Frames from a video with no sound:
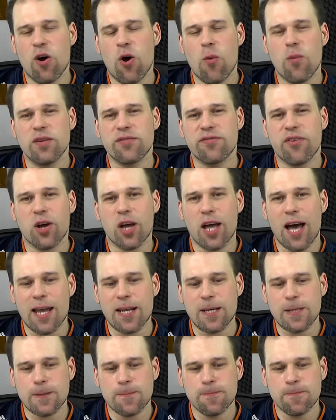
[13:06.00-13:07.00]
always forgot
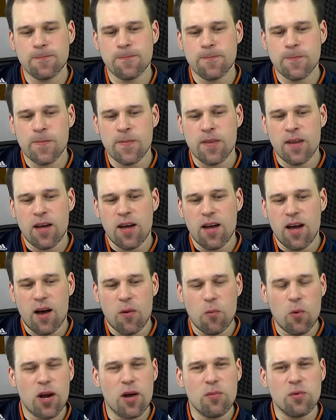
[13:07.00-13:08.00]
it.
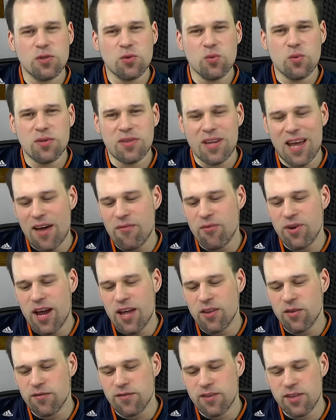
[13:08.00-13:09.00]
What I will do at every
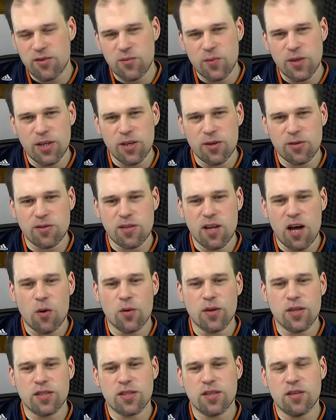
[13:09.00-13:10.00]
end of these videos now
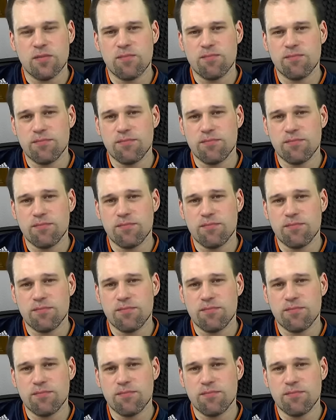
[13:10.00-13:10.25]
is